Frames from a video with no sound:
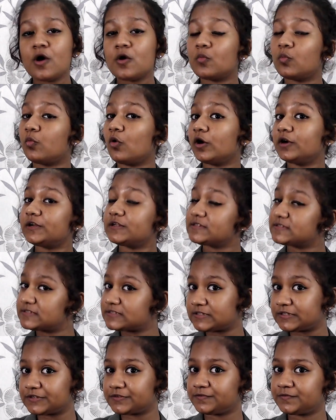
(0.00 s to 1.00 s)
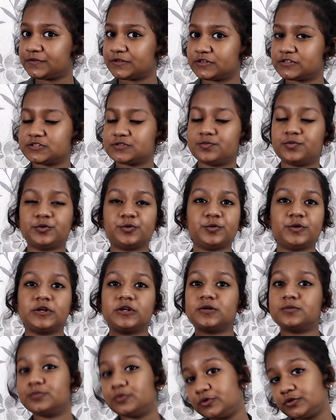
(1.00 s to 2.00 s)
What is the difference between
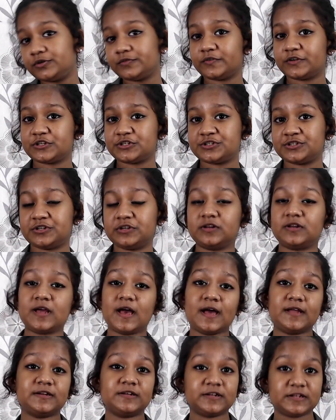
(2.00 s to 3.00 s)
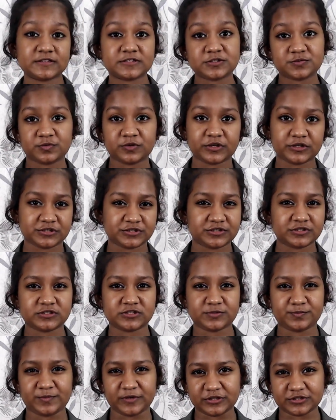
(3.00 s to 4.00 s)
a motivational and an inspirational
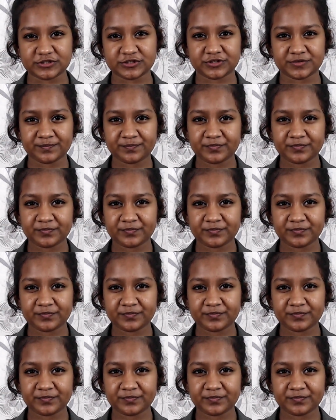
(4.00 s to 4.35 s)
speech?